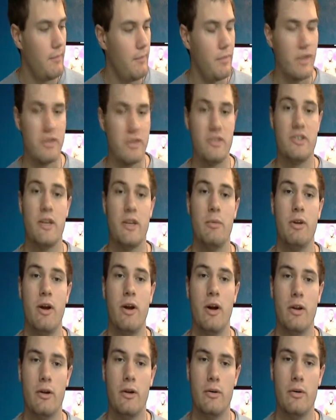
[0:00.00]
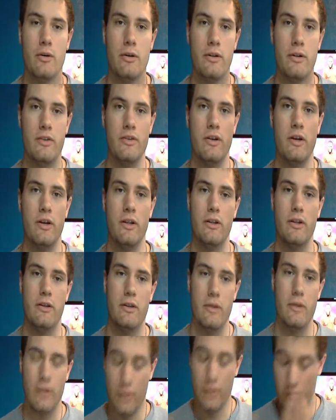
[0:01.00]
it's a semi-auto. It's not,
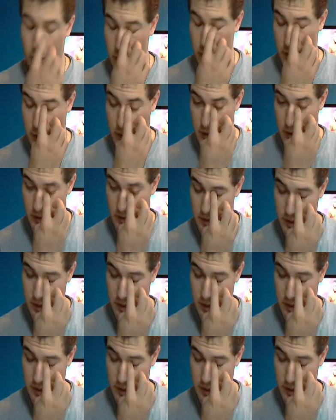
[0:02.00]
and it has